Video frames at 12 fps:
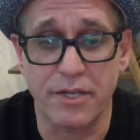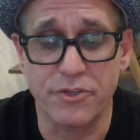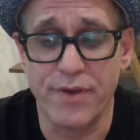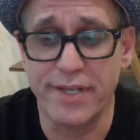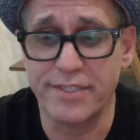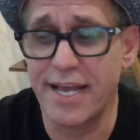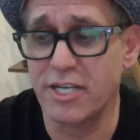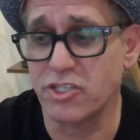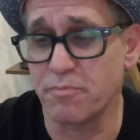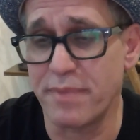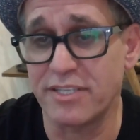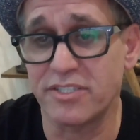
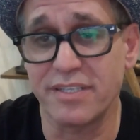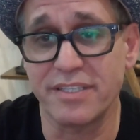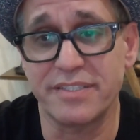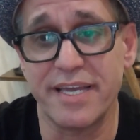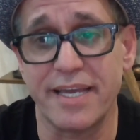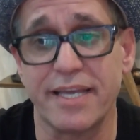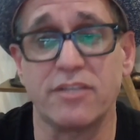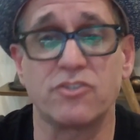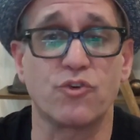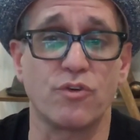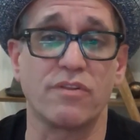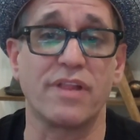transaction, based on a ticket,
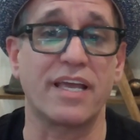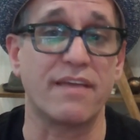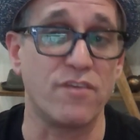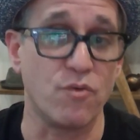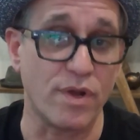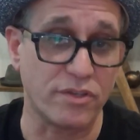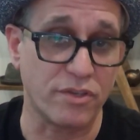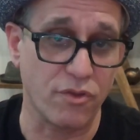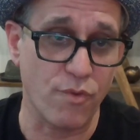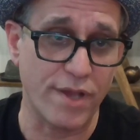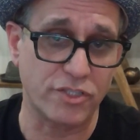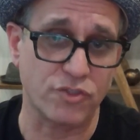sort of like if you went to the
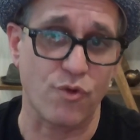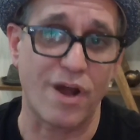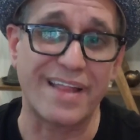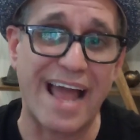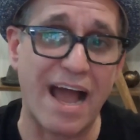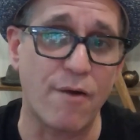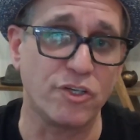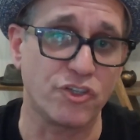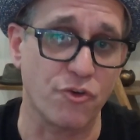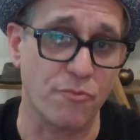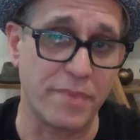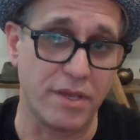restaurant, how is
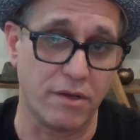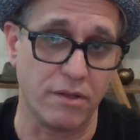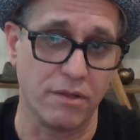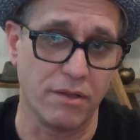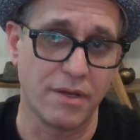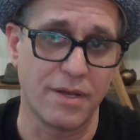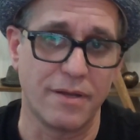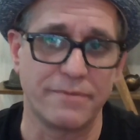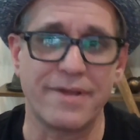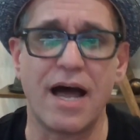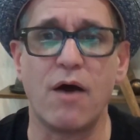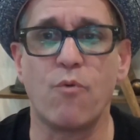your meal?
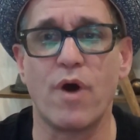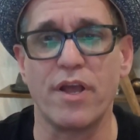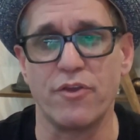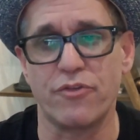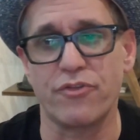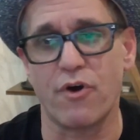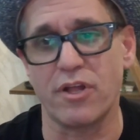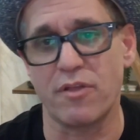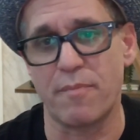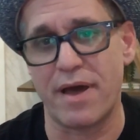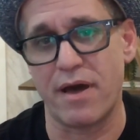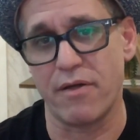Not what you thought
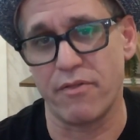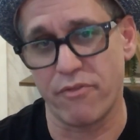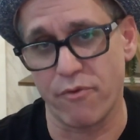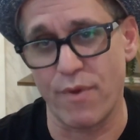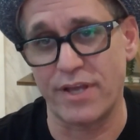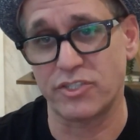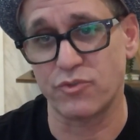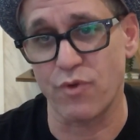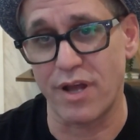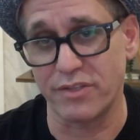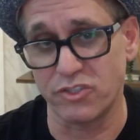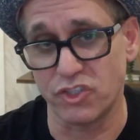about the
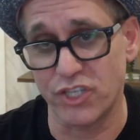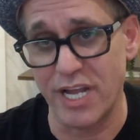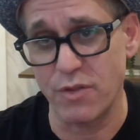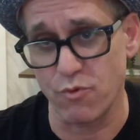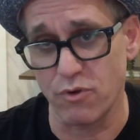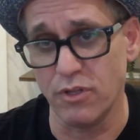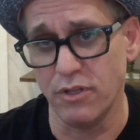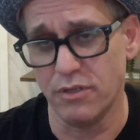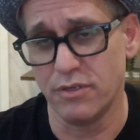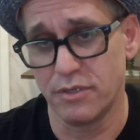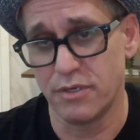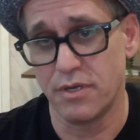restaurant in general,
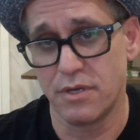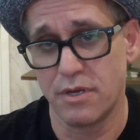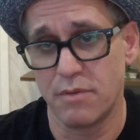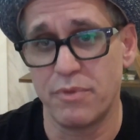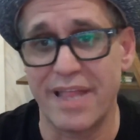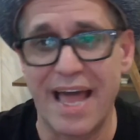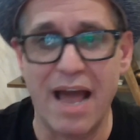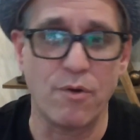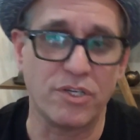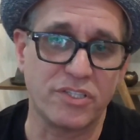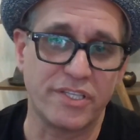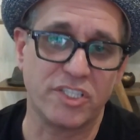but how
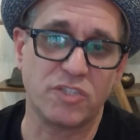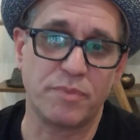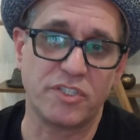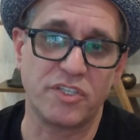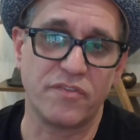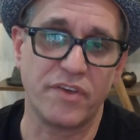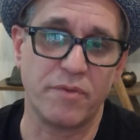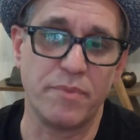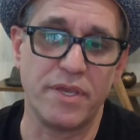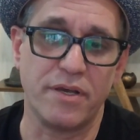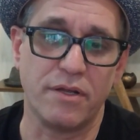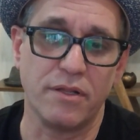is this specific
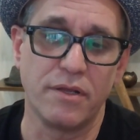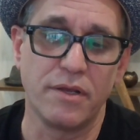meal?